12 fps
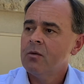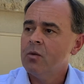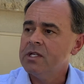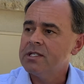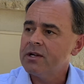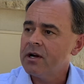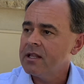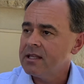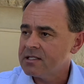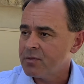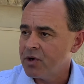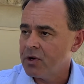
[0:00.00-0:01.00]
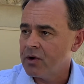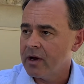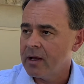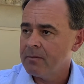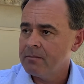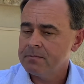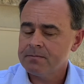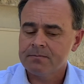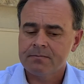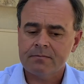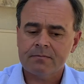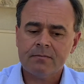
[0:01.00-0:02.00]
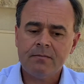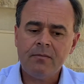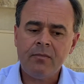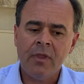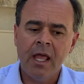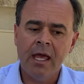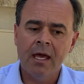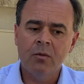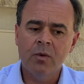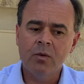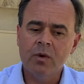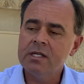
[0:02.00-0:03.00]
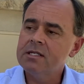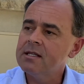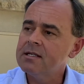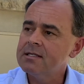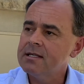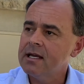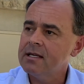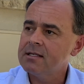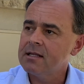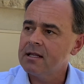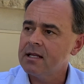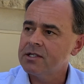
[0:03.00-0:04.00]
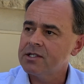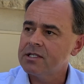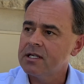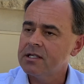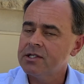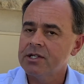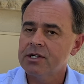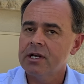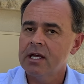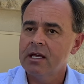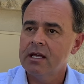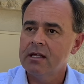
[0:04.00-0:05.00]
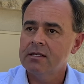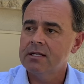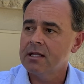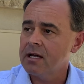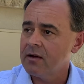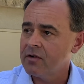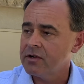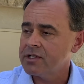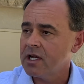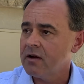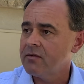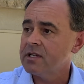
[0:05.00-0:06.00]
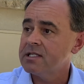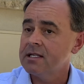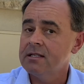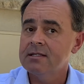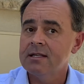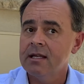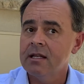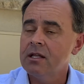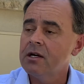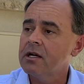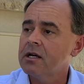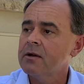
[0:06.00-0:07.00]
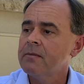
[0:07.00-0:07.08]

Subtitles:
We started this program and we went to the state, to the legislature and to the governor's office and said, look,